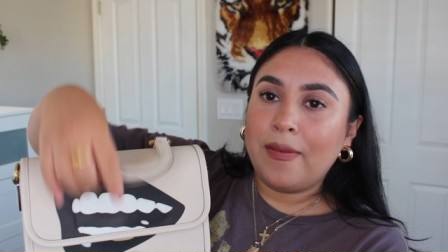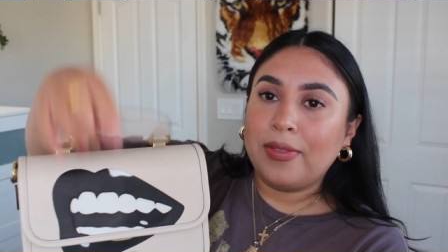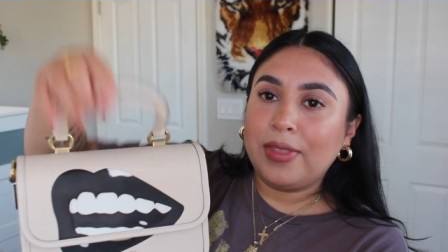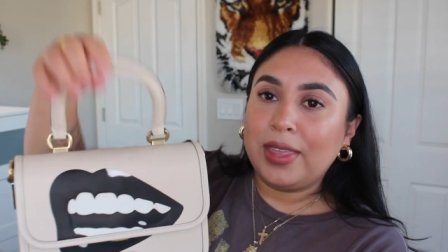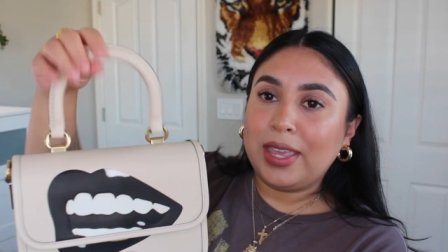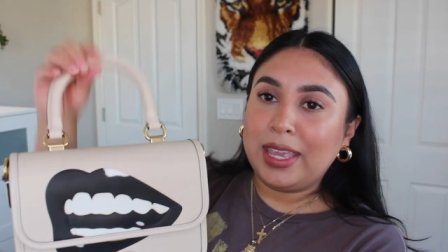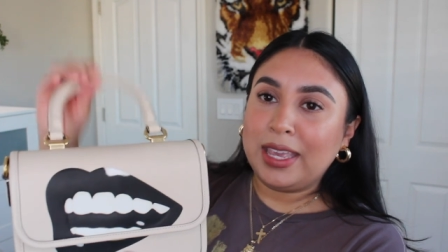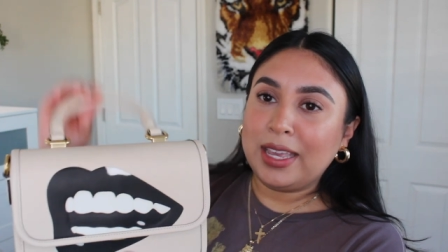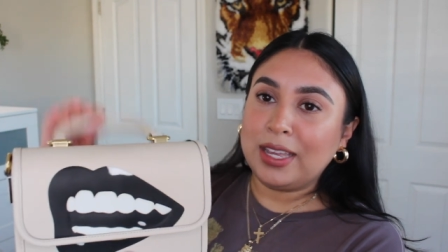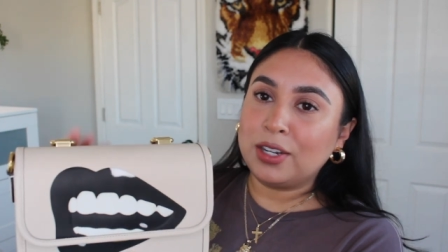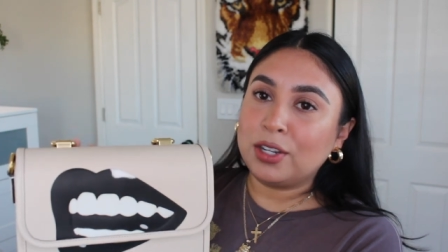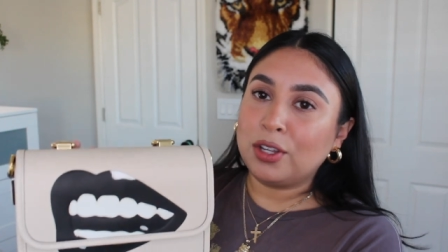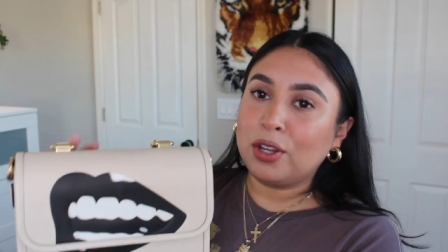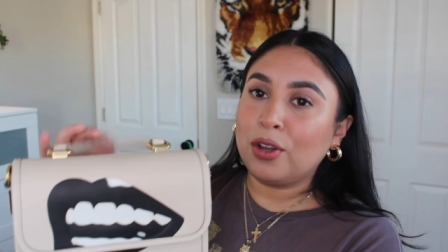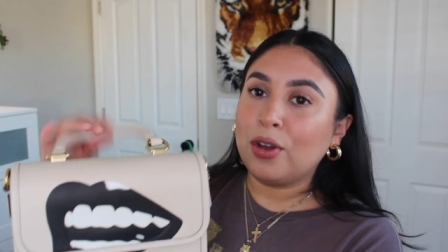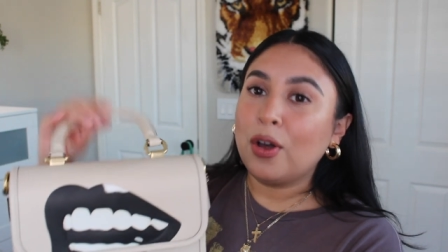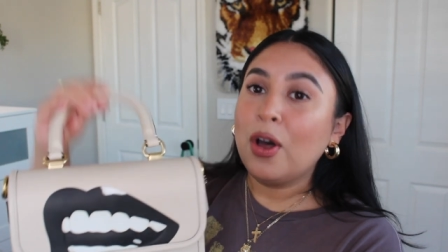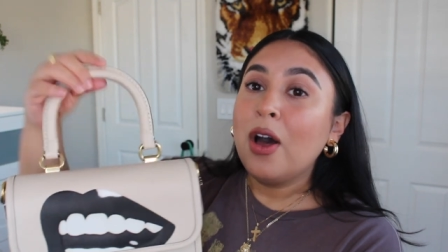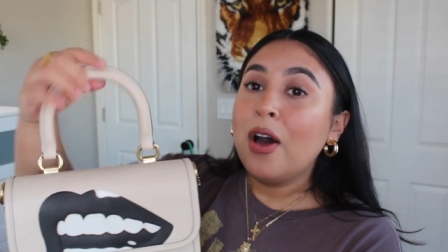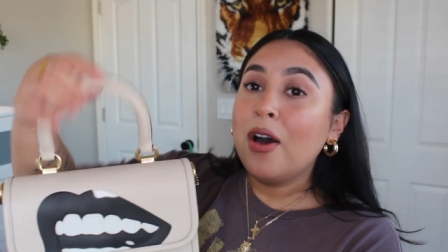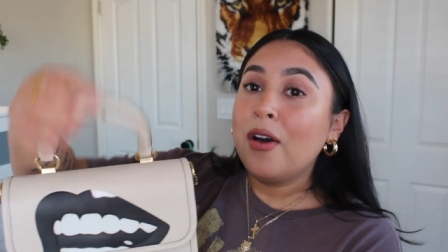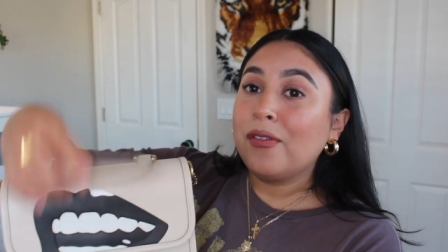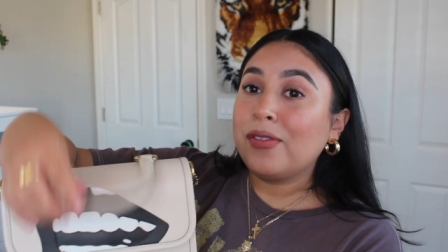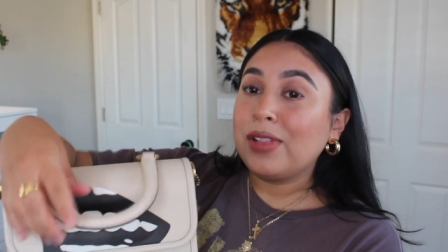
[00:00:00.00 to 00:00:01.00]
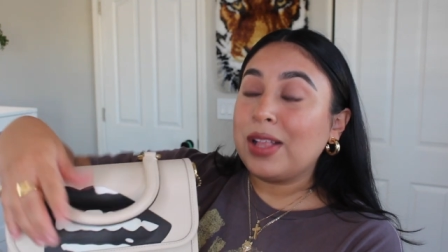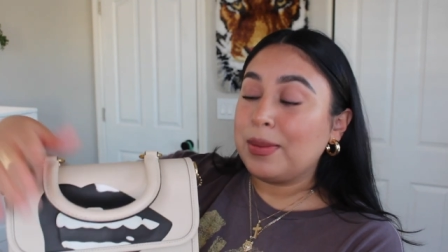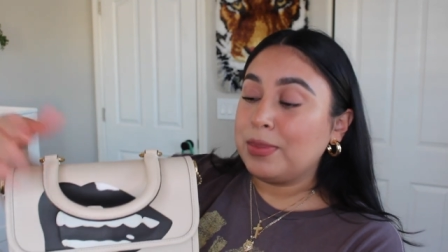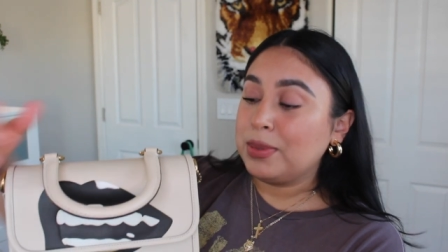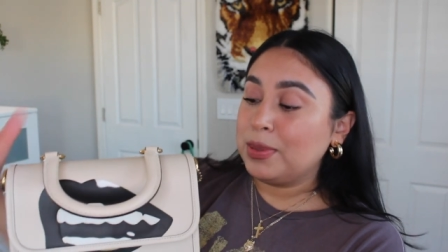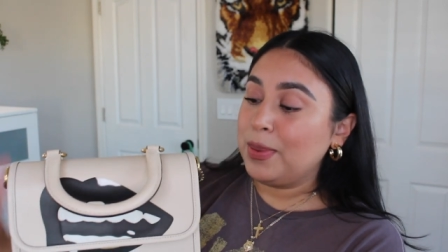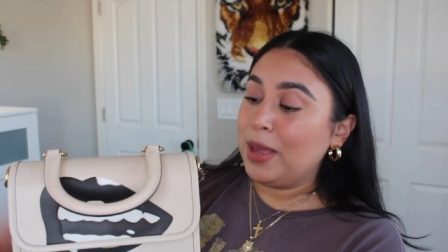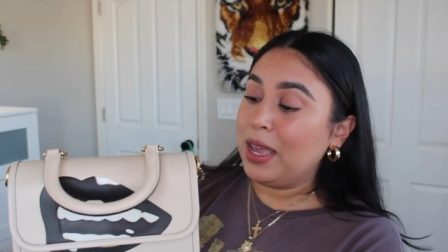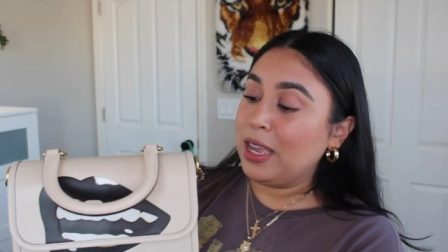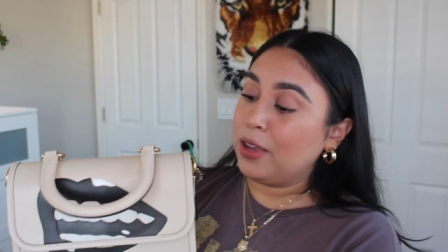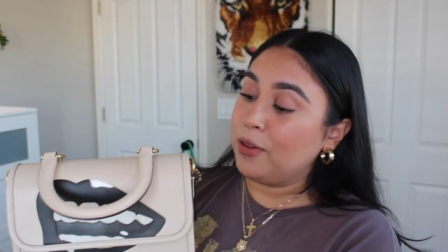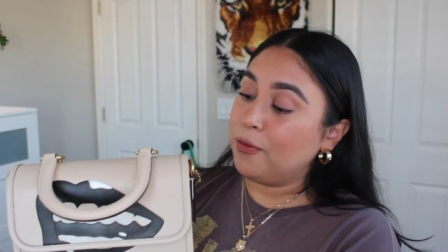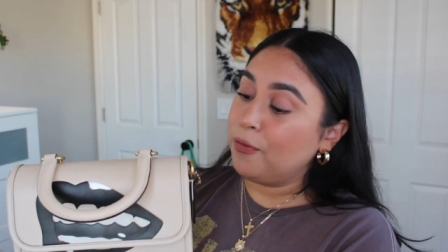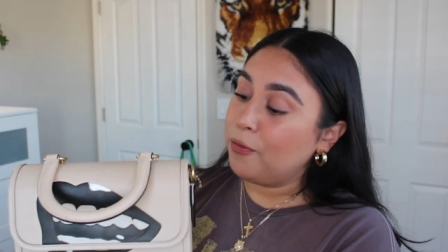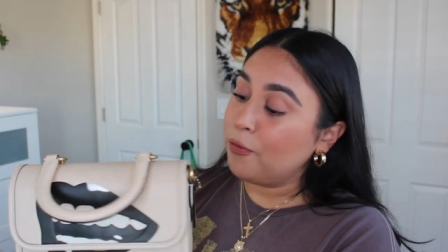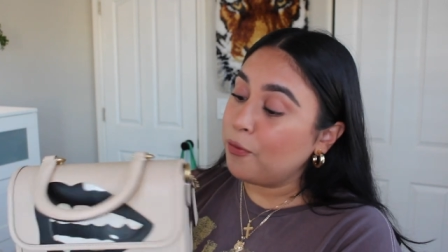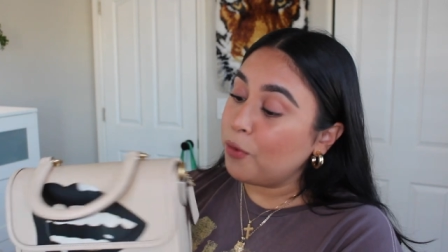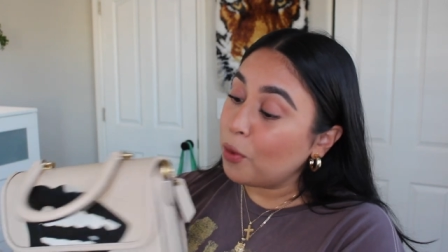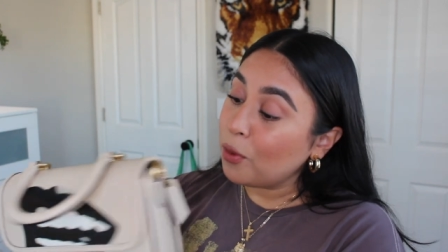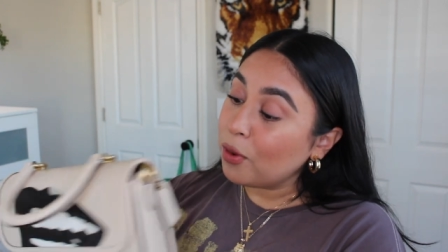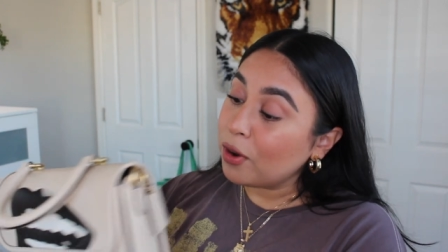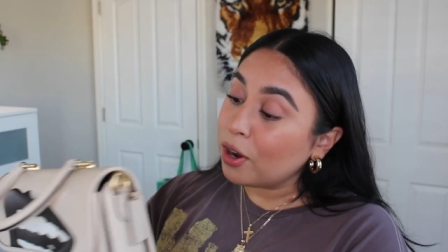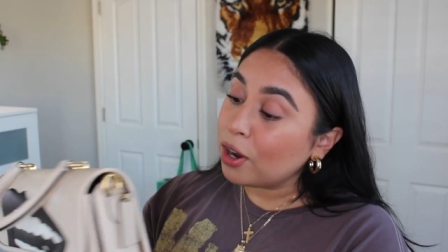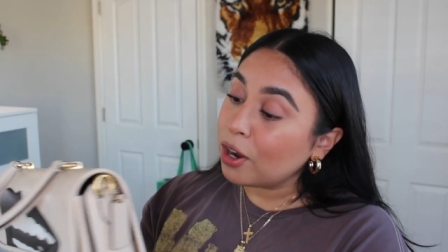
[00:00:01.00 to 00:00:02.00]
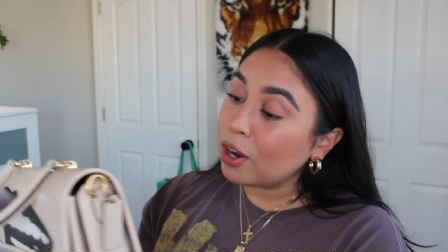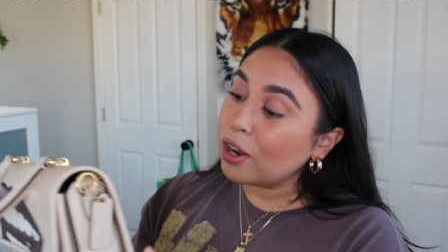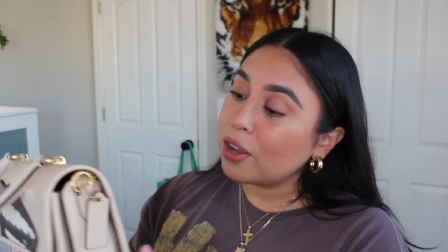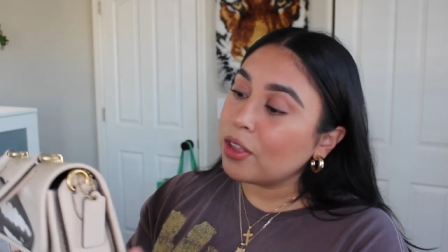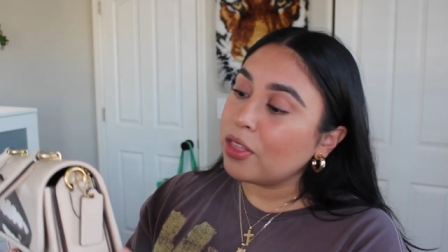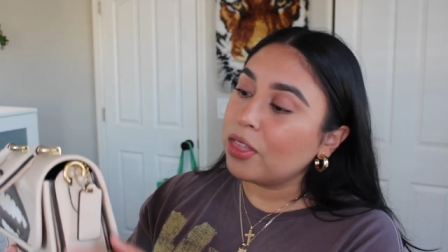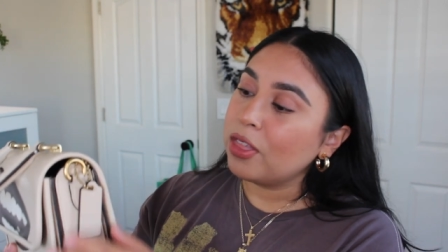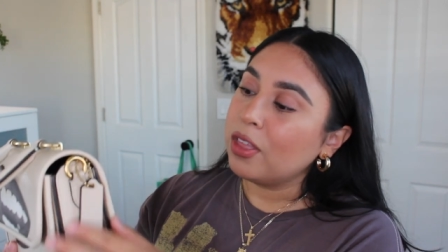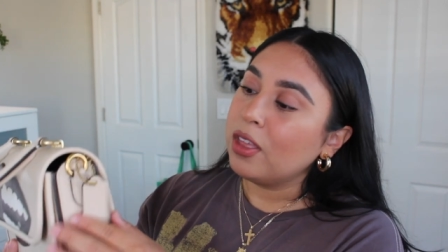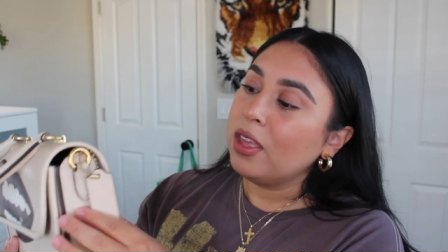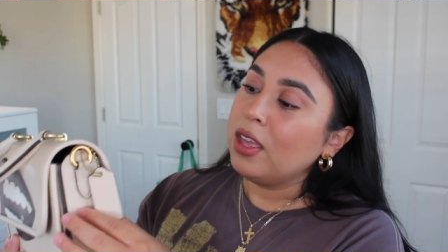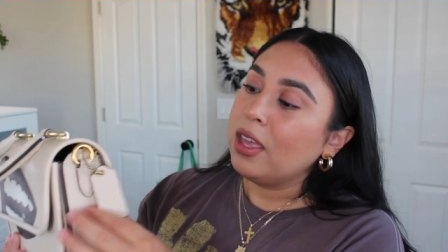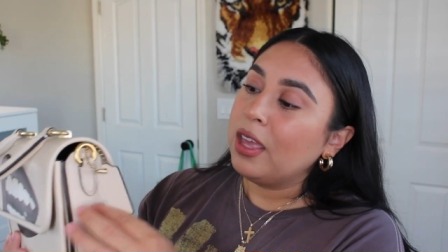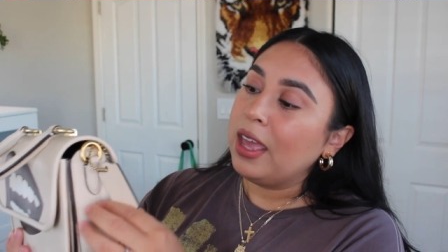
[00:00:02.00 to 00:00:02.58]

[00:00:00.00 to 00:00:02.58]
the handle flops back and forth.